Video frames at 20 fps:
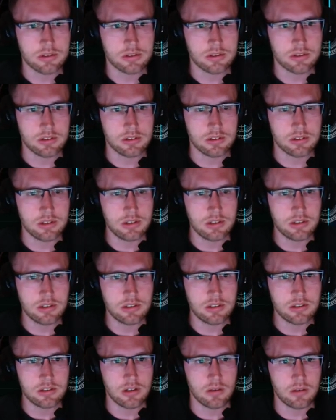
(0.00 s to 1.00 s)
and
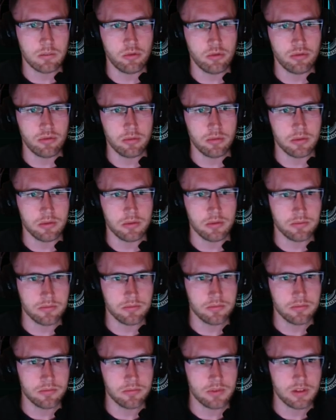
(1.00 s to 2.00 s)
these are movable.
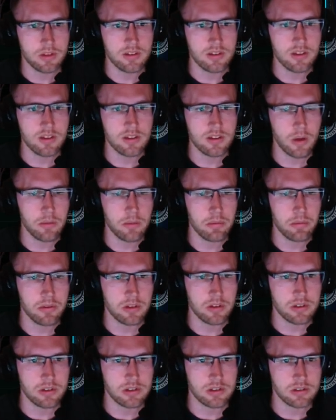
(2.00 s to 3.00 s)
This is how I
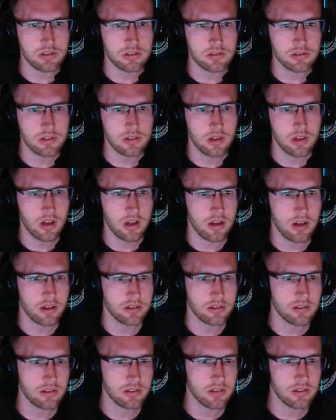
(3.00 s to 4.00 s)
position
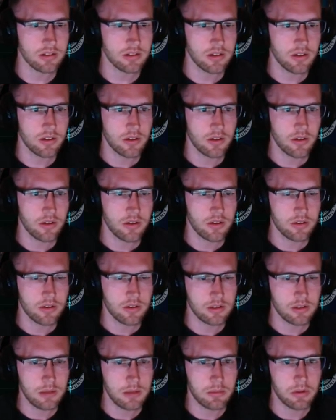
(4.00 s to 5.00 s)
and
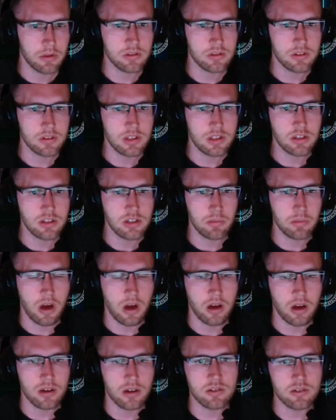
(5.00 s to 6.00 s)
label each
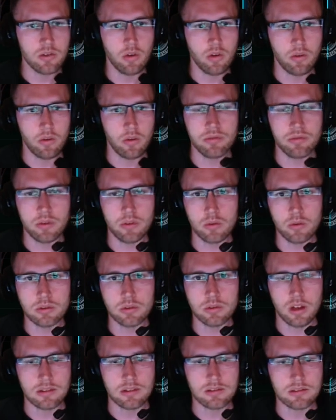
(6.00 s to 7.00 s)
part of the
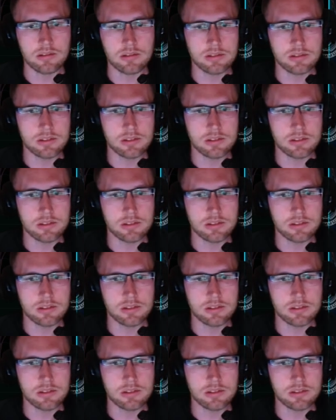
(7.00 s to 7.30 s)
HOTAS.